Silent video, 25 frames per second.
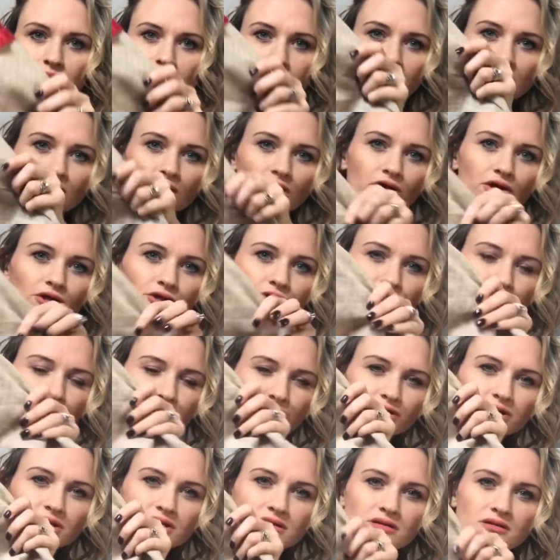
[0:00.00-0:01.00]

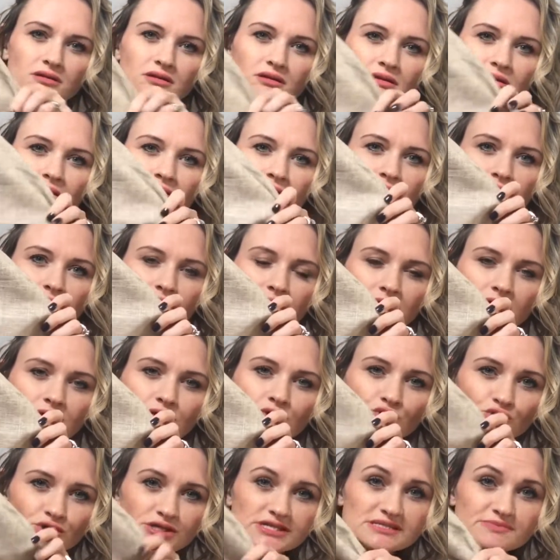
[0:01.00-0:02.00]
colored
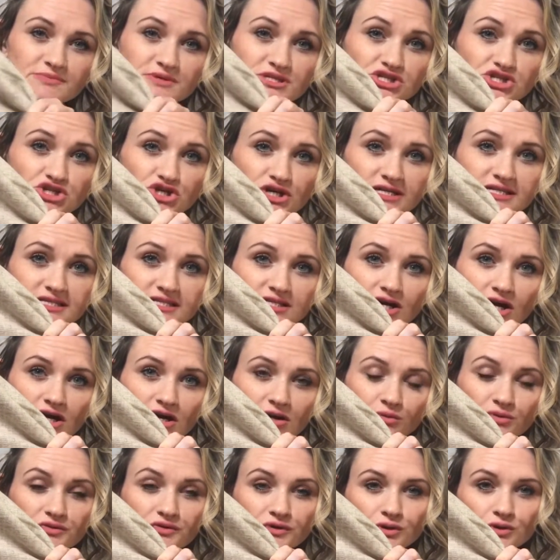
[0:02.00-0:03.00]
Christmas tree
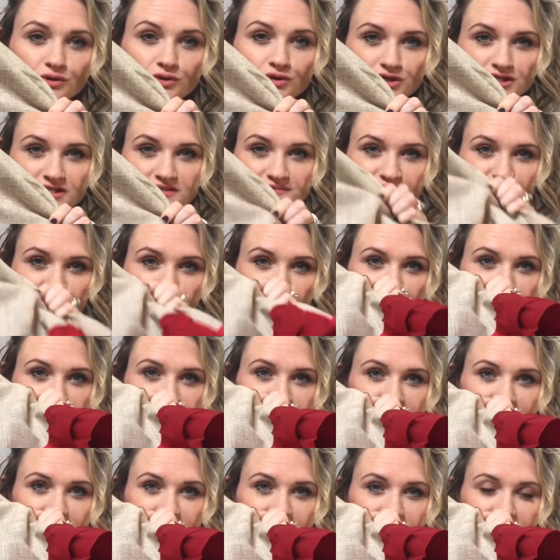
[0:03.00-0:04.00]
skirt with little Christmas trees
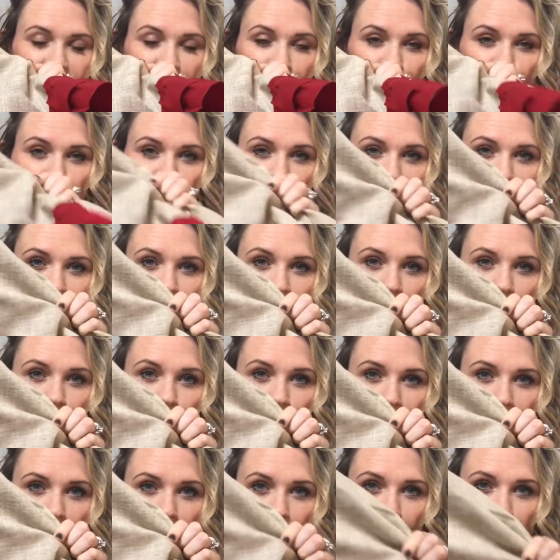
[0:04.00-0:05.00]
and some red
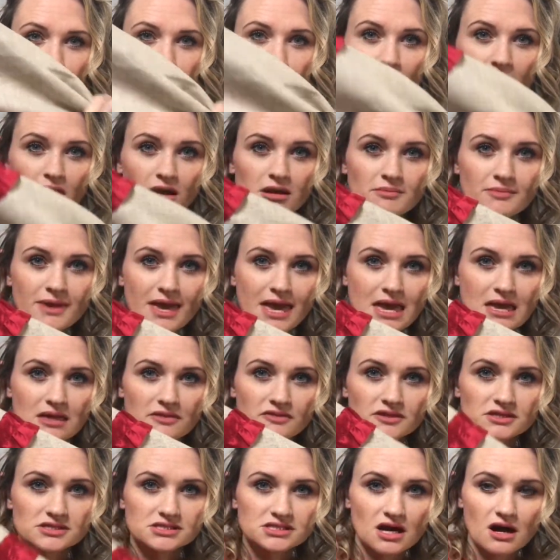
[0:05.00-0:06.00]
around the bottom
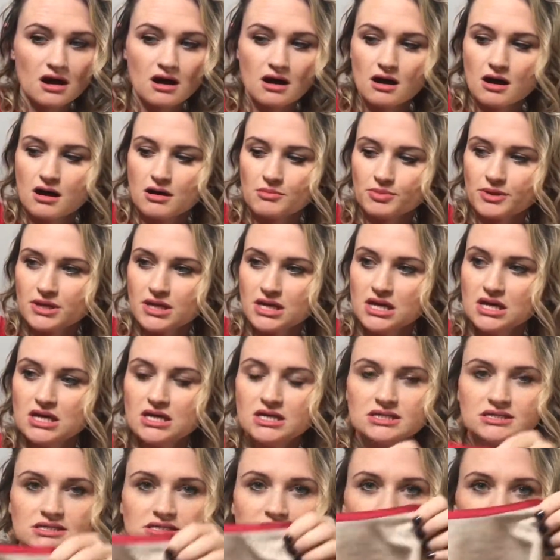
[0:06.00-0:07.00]
and the top.
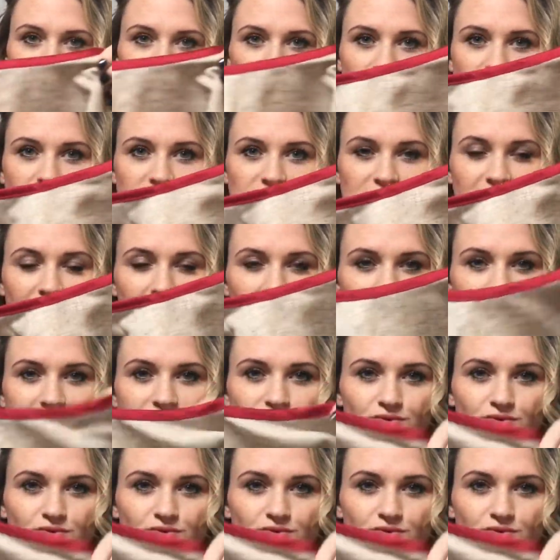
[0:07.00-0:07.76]
So it just ties